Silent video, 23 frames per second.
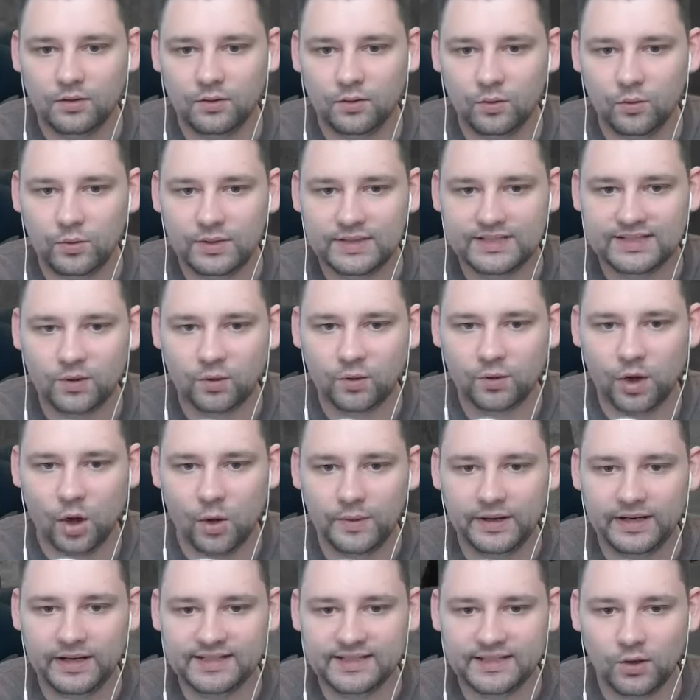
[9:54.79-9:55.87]
We're still
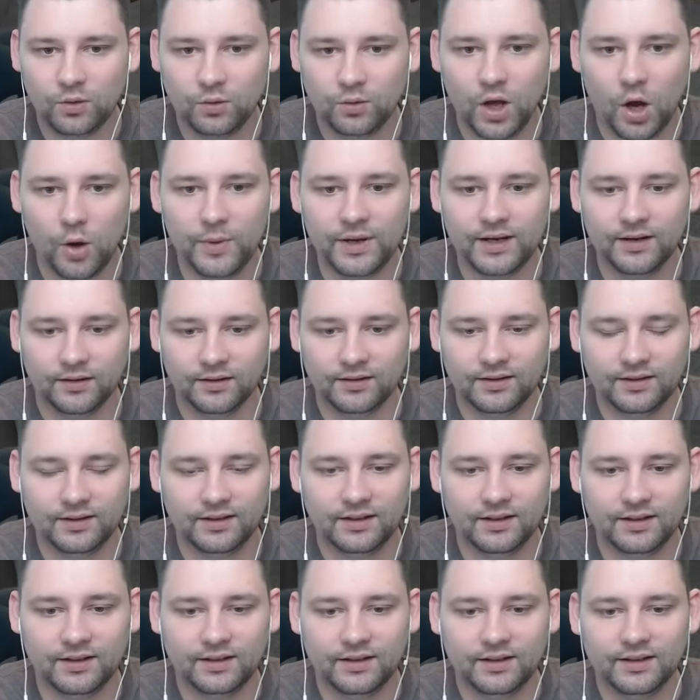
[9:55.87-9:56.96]
going. He's still going.
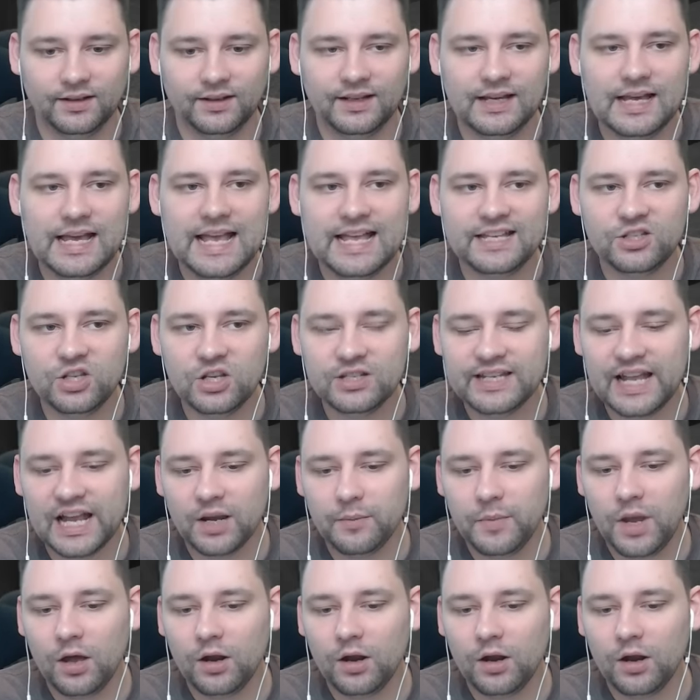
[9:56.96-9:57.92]
He's just taking